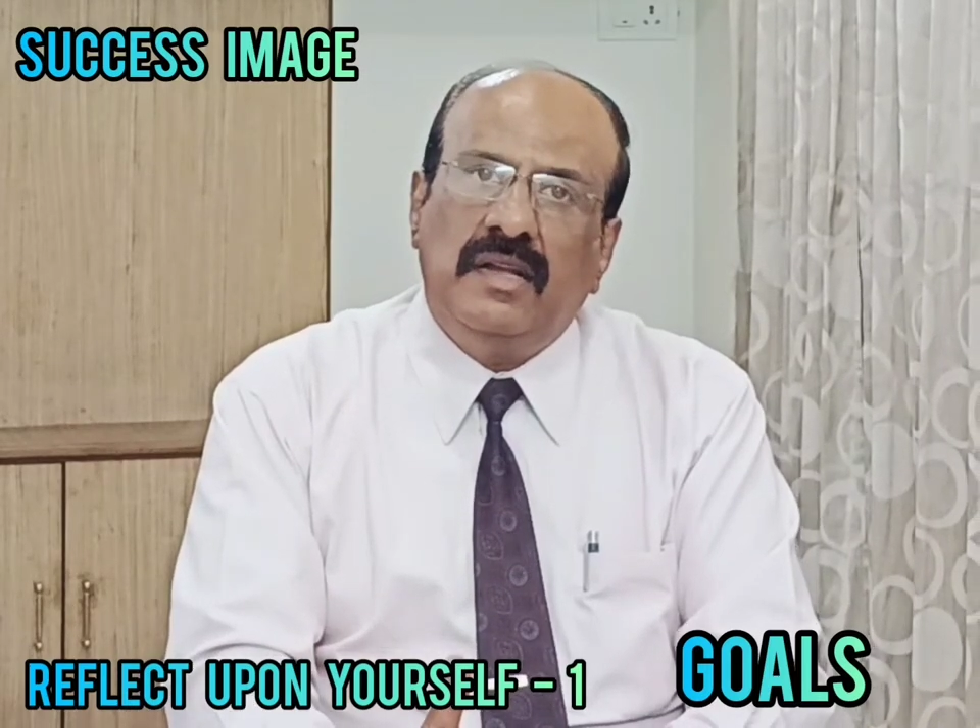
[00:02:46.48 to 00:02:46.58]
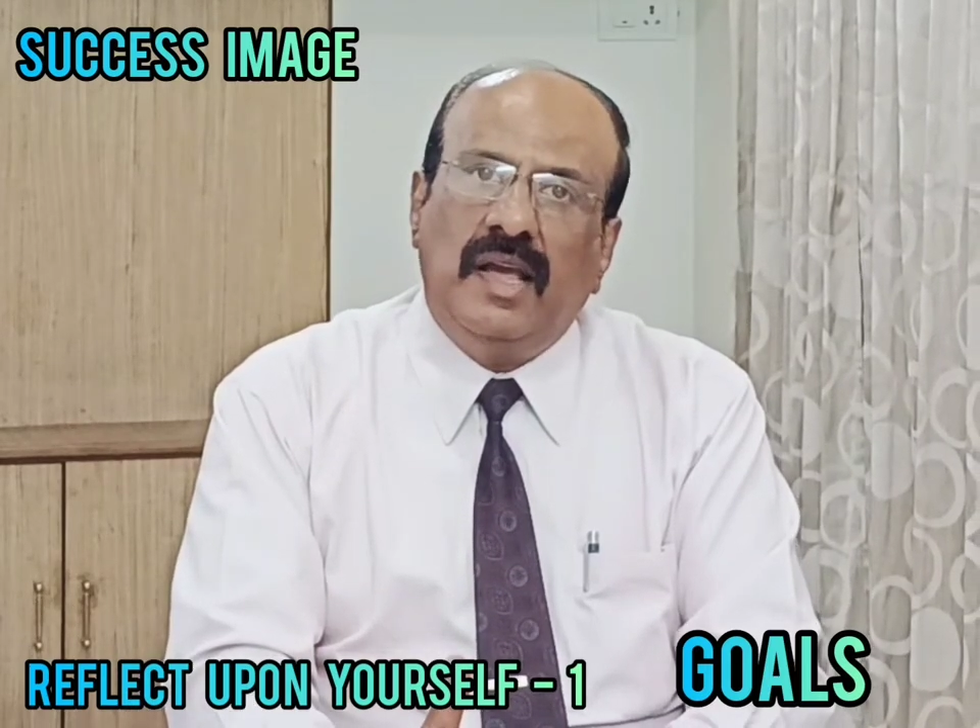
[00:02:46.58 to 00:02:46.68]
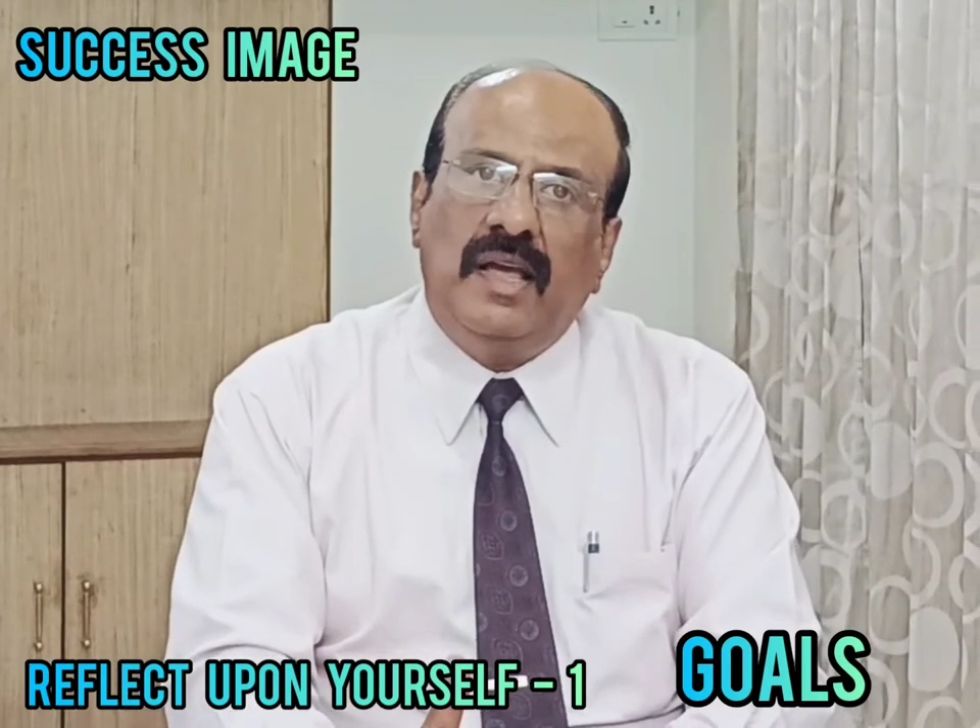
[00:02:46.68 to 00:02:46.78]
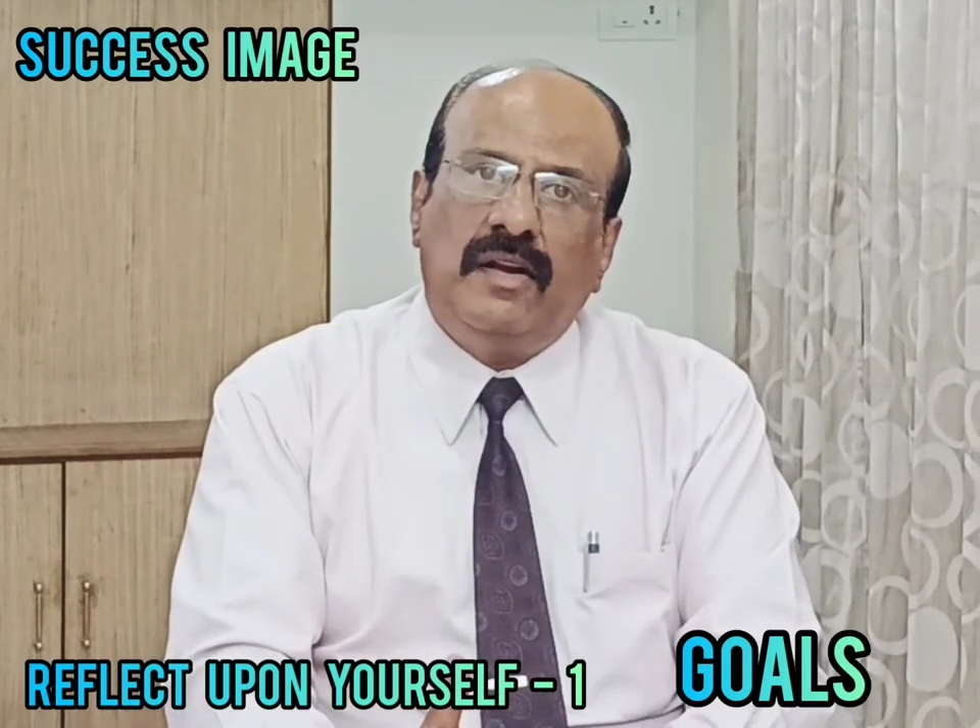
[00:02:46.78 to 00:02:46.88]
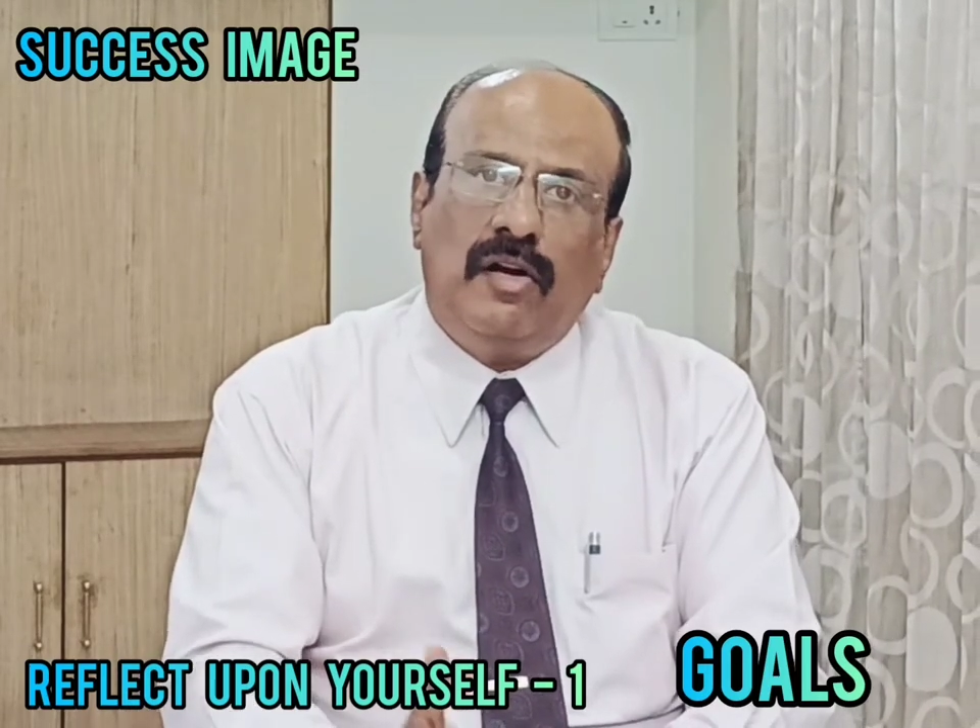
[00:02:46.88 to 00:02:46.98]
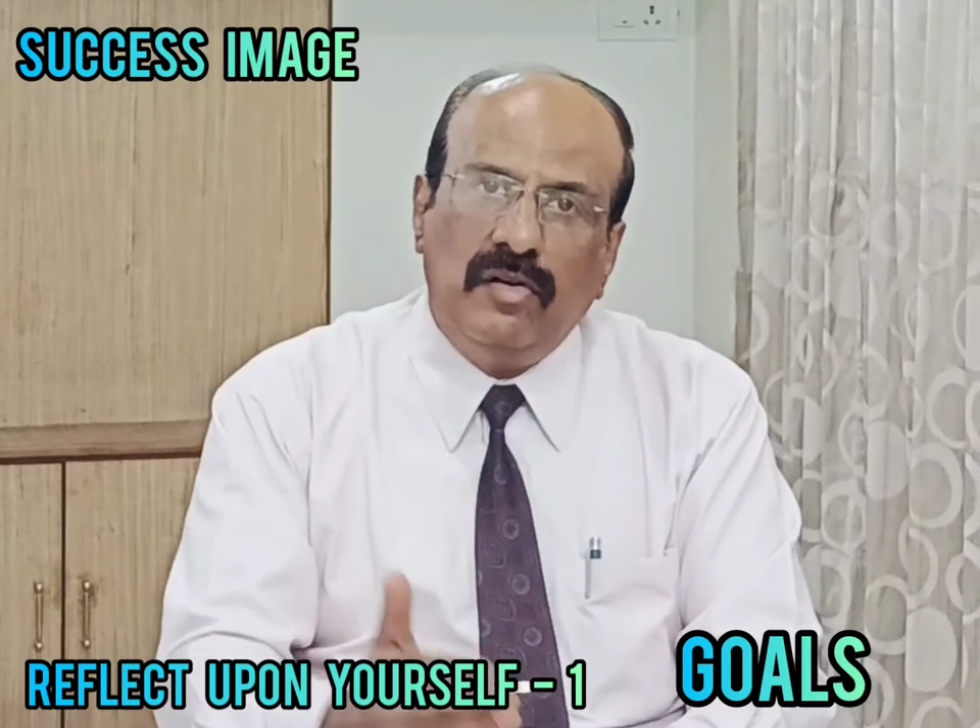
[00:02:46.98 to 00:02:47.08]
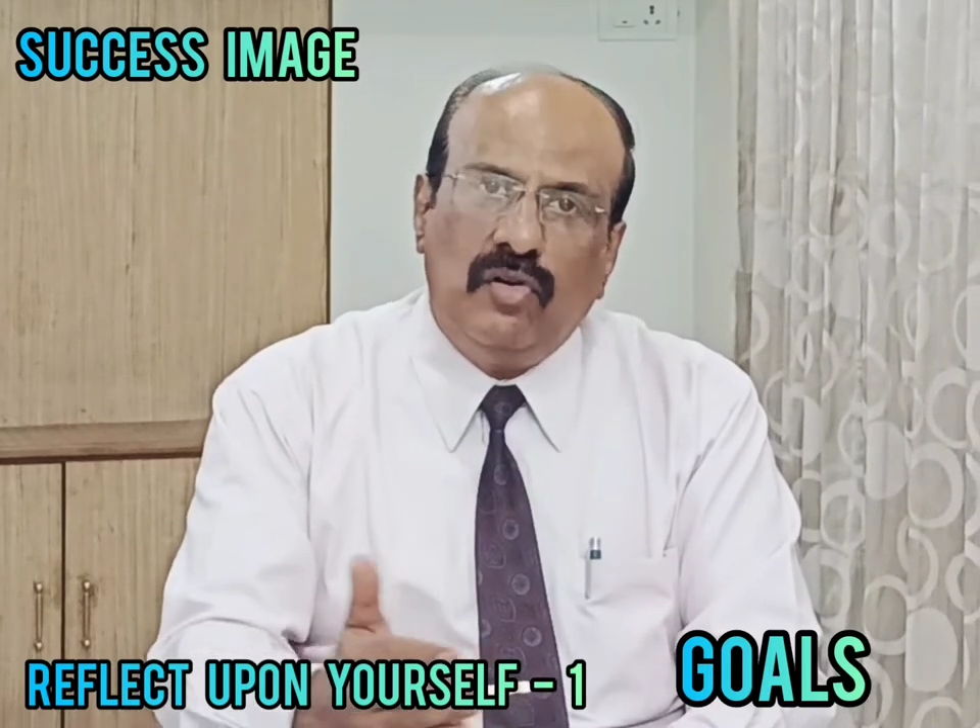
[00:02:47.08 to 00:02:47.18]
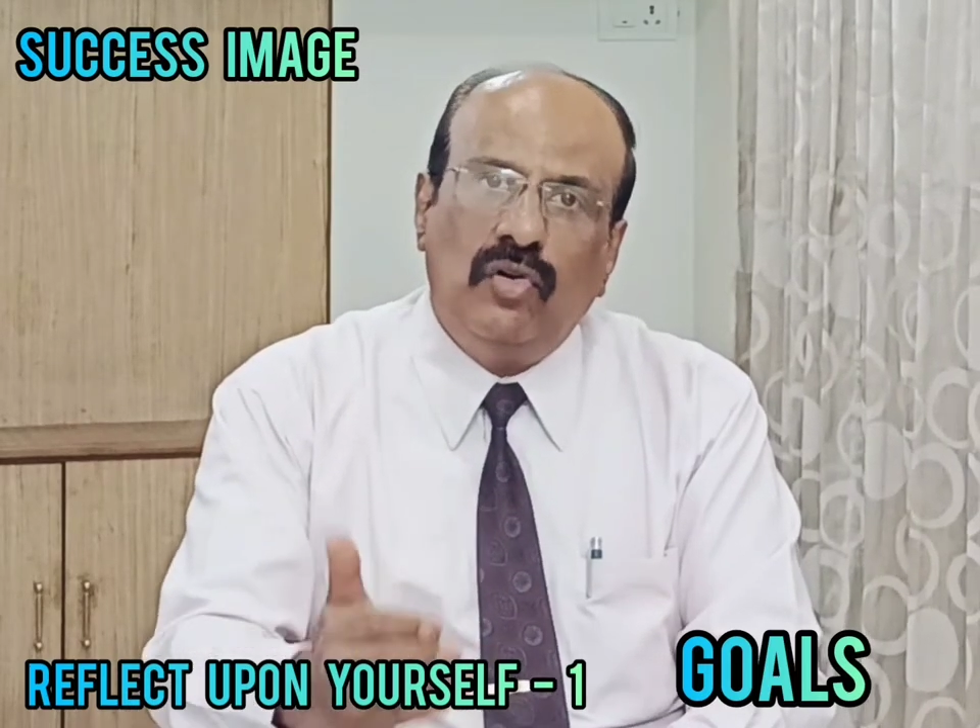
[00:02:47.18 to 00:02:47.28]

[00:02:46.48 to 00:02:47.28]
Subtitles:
A wrong